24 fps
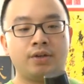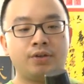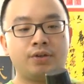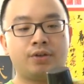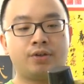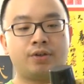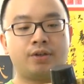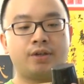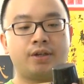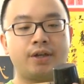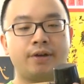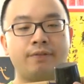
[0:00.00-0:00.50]

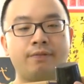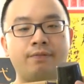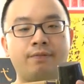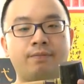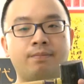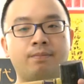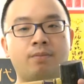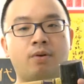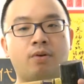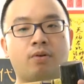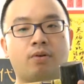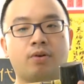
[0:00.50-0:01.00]
shift
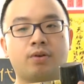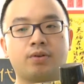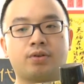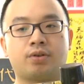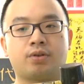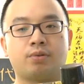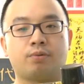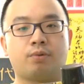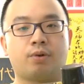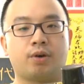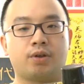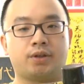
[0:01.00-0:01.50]
more
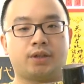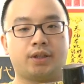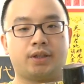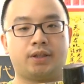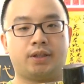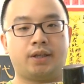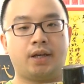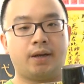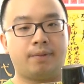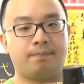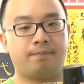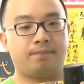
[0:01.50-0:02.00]
toward the
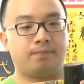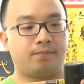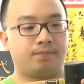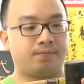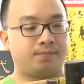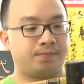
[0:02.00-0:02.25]
tip